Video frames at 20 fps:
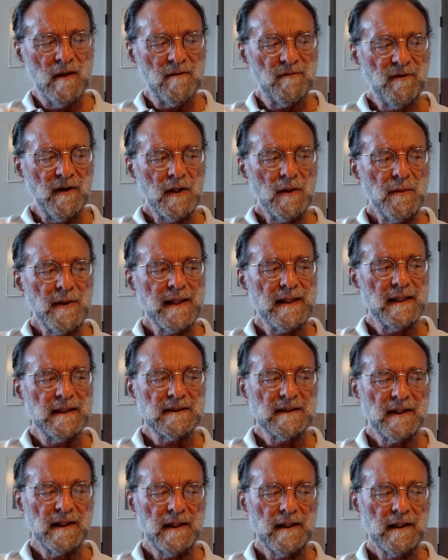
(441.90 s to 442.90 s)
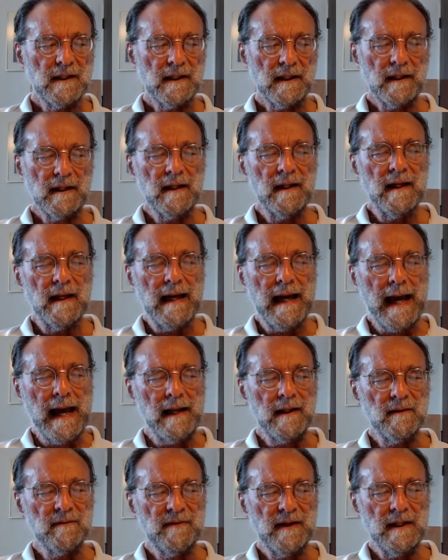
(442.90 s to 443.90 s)
Following this thinking,
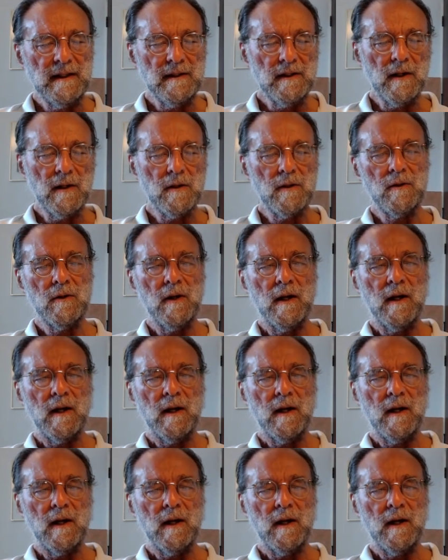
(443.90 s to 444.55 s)
Alve No